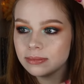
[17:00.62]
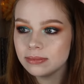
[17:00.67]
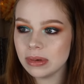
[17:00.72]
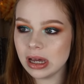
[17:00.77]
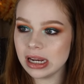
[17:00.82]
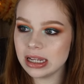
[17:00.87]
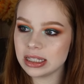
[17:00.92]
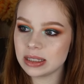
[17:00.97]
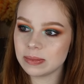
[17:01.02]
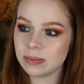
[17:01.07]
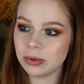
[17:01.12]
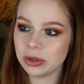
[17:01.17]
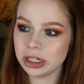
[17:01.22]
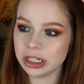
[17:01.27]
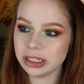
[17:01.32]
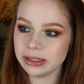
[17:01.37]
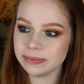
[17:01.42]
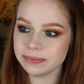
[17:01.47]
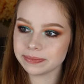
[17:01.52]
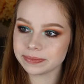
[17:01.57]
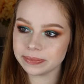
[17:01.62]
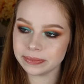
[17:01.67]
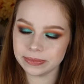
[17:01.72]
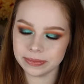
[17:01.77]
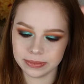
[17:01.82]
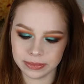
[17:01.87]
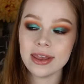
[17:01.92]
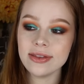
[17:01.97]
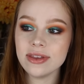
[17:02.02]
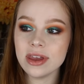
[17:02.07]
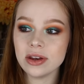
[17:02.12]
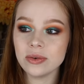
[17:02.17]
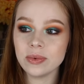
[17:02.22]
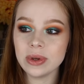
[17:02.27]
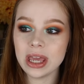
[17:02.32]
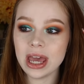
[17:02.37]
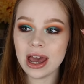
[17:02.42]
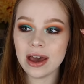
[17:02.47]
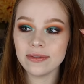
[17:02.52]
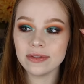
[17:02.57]
but it's pretty. And then
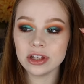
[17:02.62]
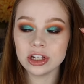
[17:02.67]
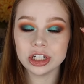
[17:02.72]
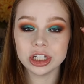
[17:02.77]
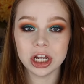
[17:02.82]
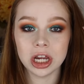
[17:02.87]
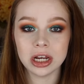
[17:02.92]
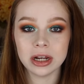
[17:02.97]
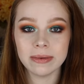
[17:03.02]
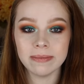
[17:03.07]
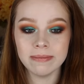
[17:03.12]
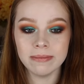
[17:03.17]
we have the shade